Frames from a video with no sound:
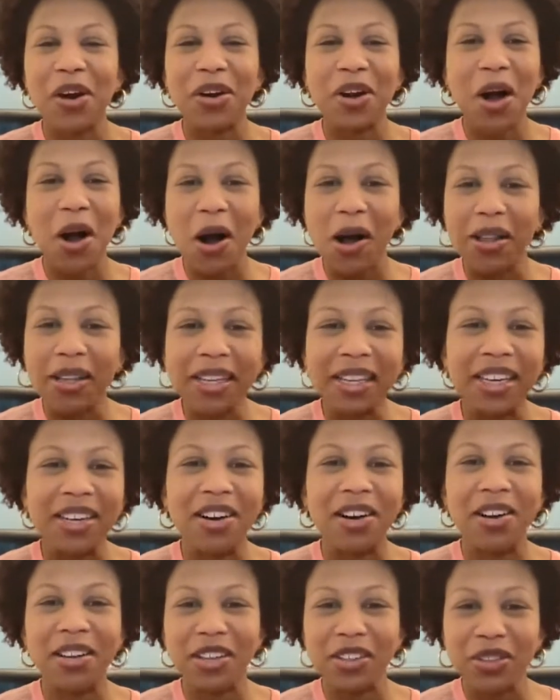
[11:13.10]
our calling
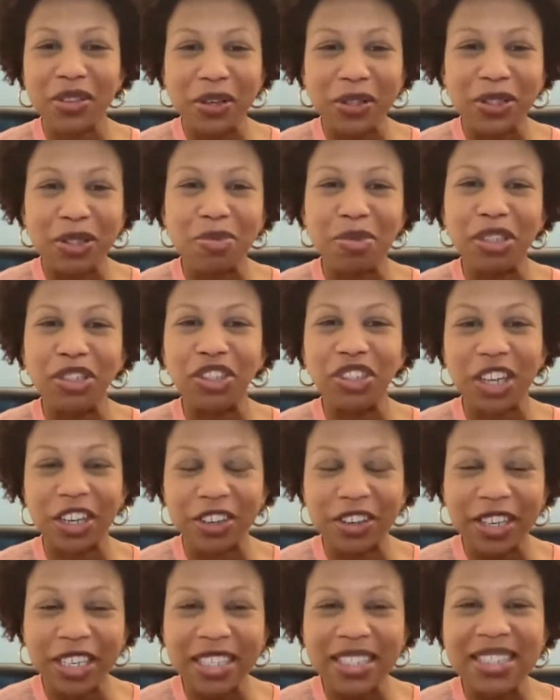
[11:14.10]
and our ethos to be
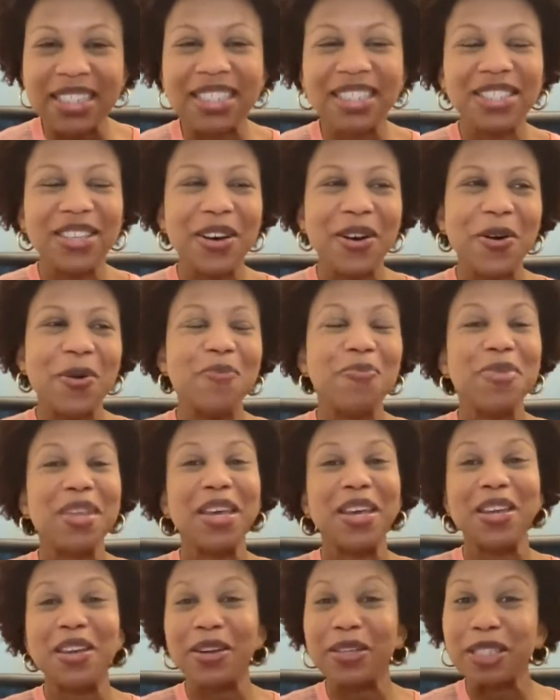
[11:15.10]
generous. So,
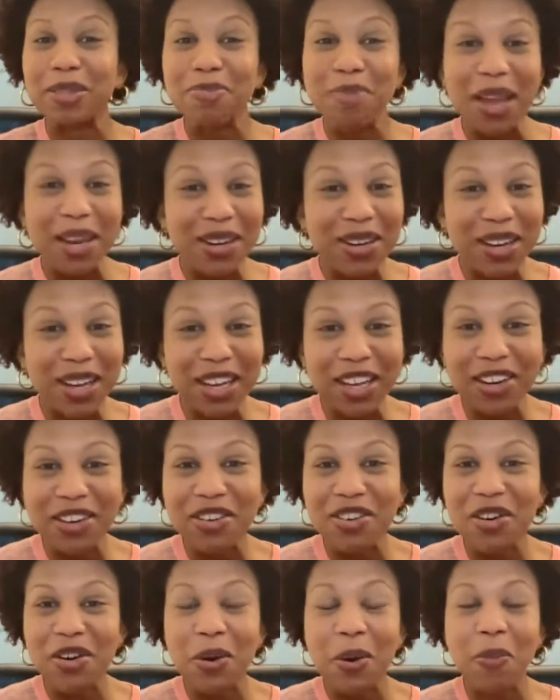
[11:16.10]
you know, spending
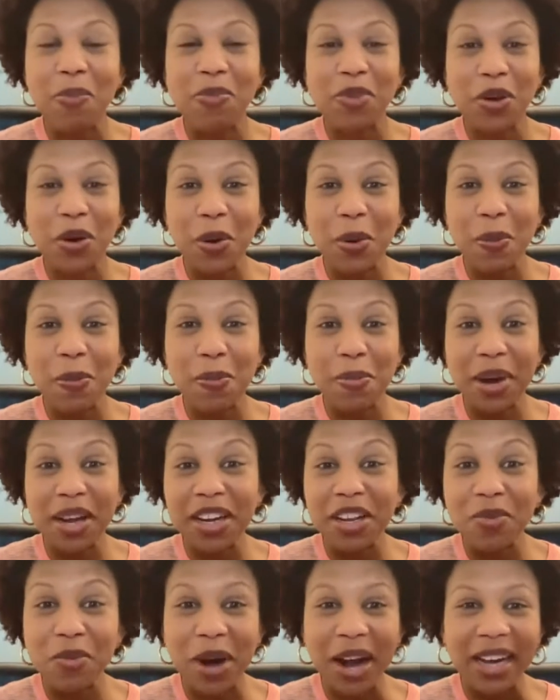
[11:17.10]
your your
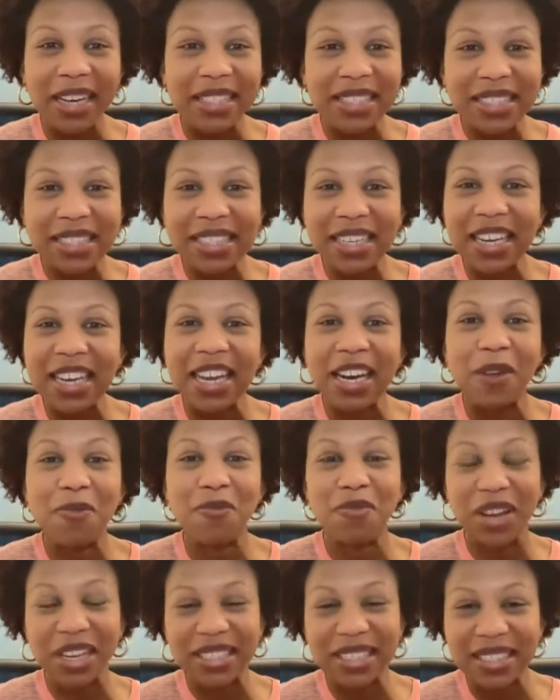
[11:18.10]
money wisely and
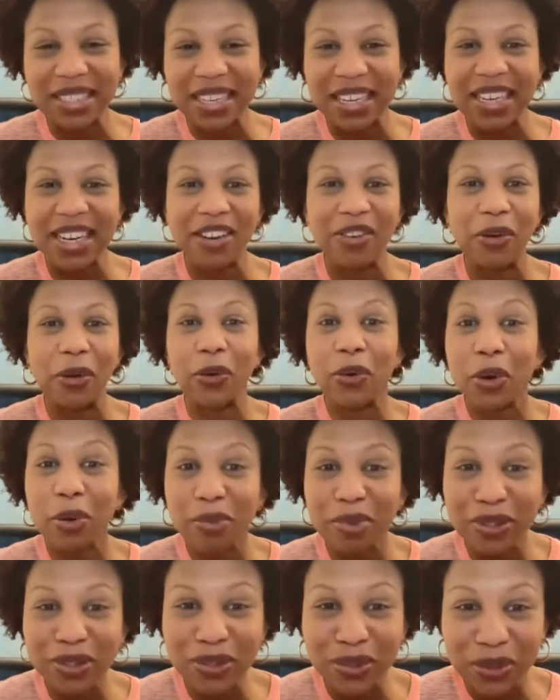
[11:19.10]
investing in local
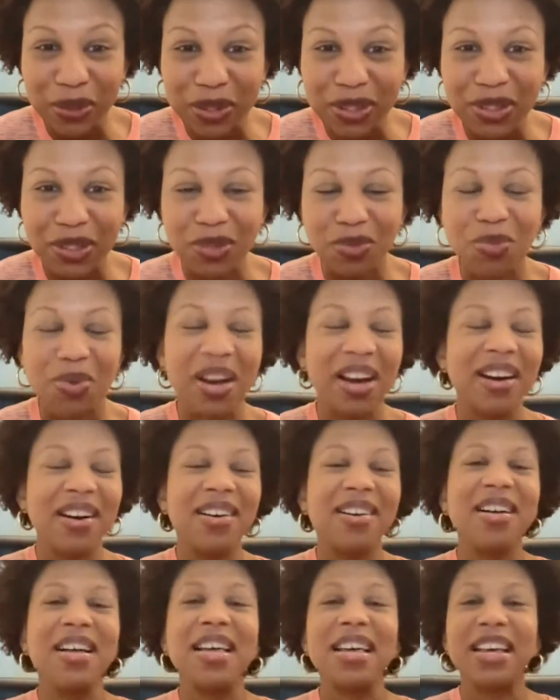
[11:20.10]
bookstores as
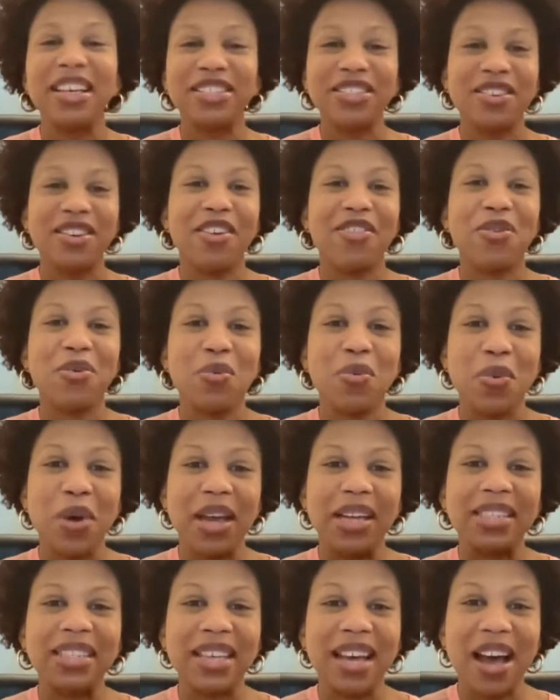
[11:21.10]
well yeah. is another
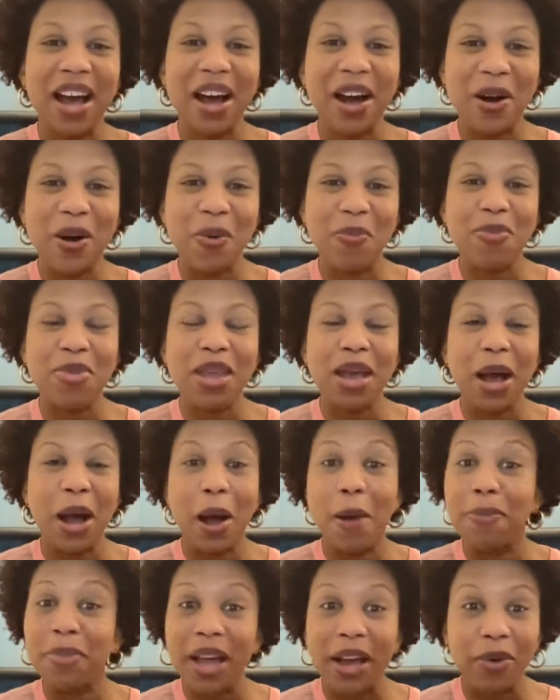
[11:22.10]
way to help uh,
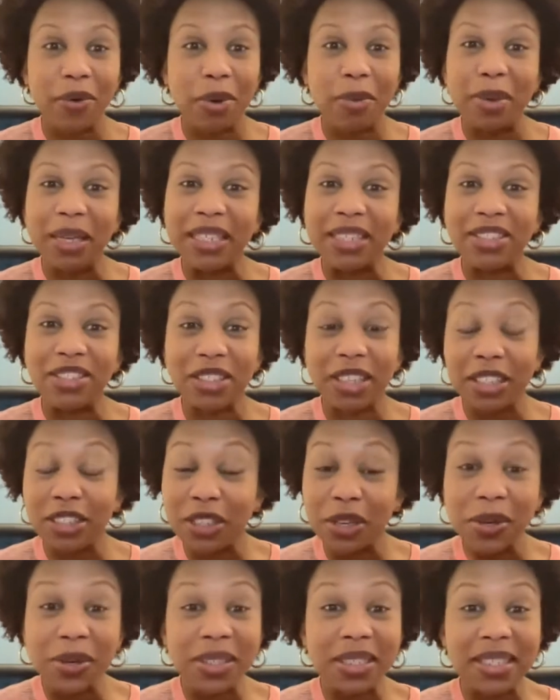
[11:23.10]
Black women
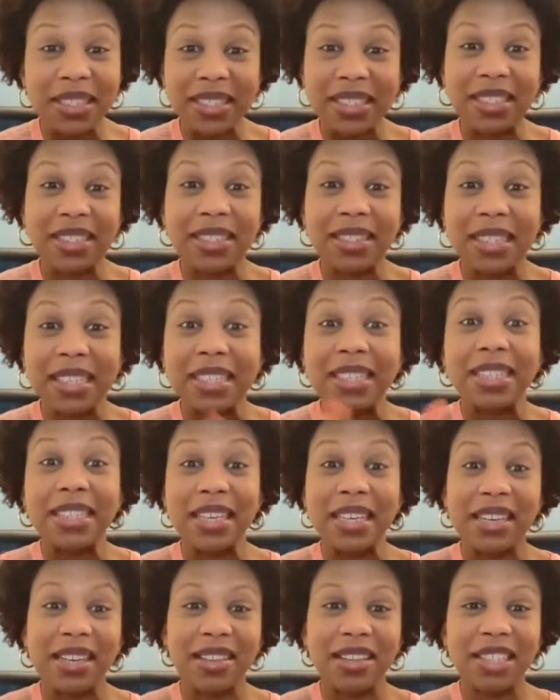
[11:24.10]
continue to
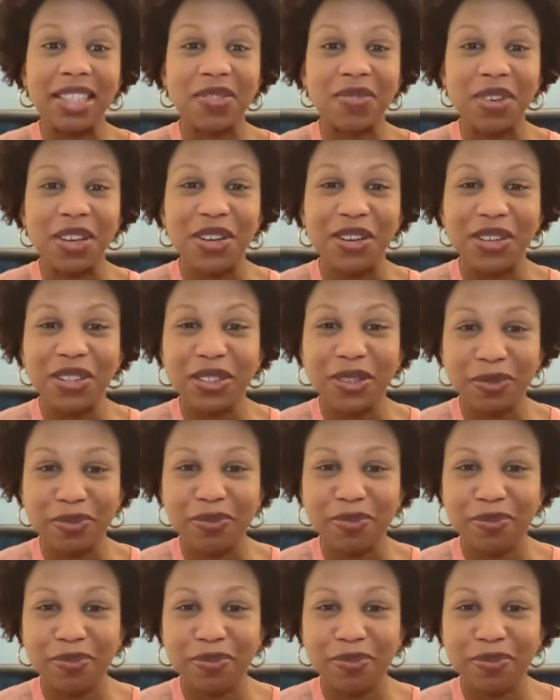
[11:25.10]
succeed in this field.